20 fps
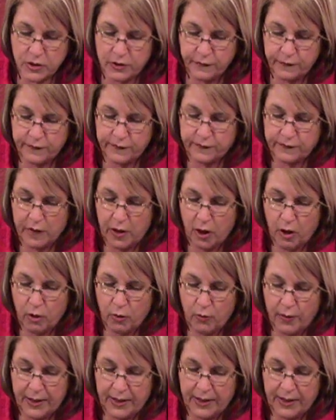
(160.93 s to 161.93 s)
to
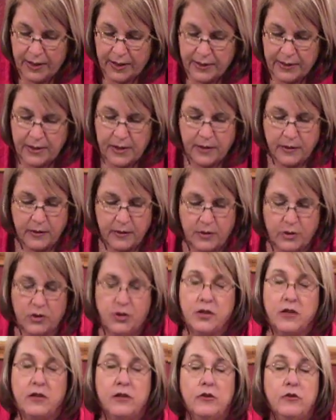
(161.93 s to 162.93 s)
sew
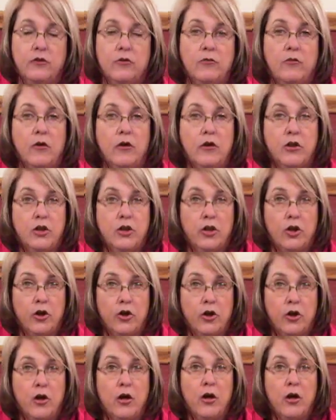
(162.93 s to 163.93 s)
into
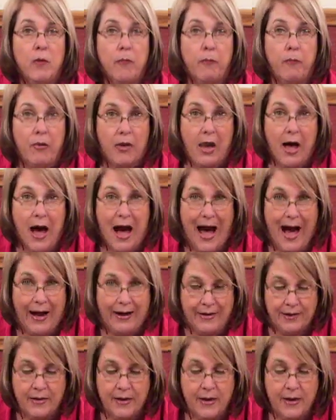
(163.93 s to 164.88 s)
your block.